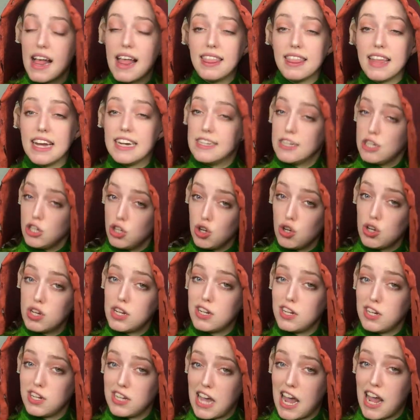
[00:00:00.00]
that is a good
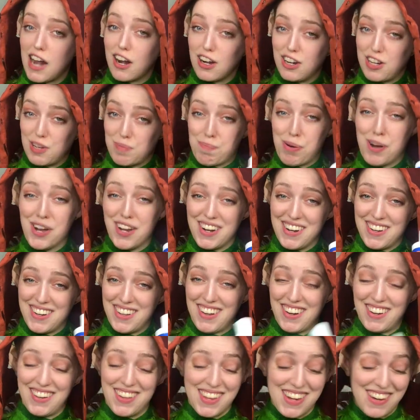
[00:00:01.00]
indicator to put
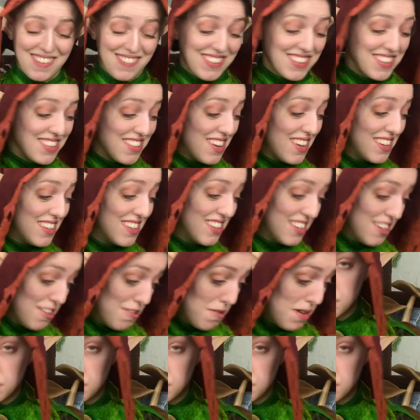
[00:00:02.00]
another layer of this on. So,